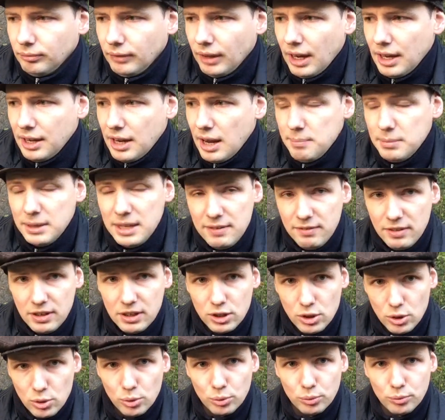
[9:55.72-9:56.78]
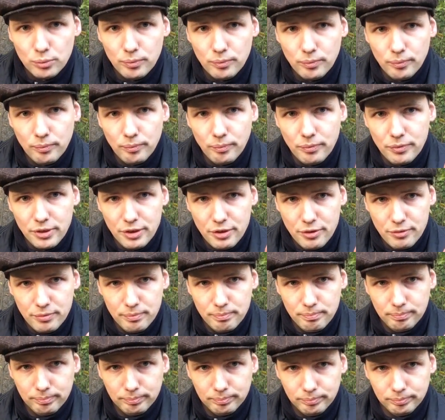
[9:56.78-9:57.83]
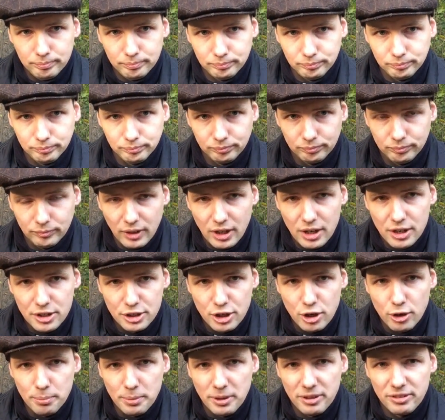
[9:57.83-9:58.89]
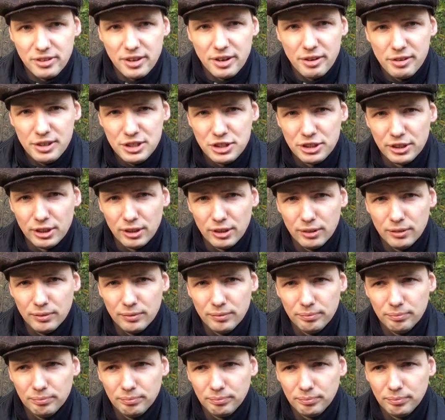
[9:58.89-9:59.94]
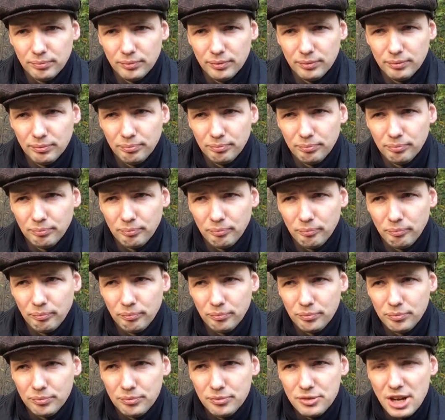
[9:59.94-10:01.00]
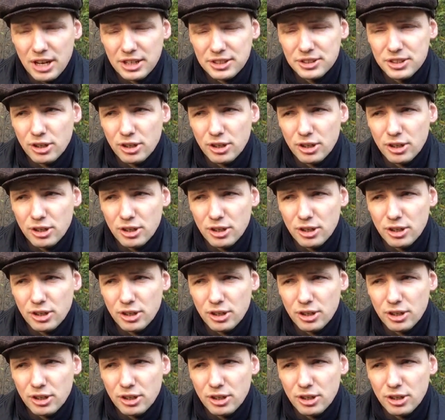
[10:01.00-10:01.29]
and I'm giving you the hard copy, the original tax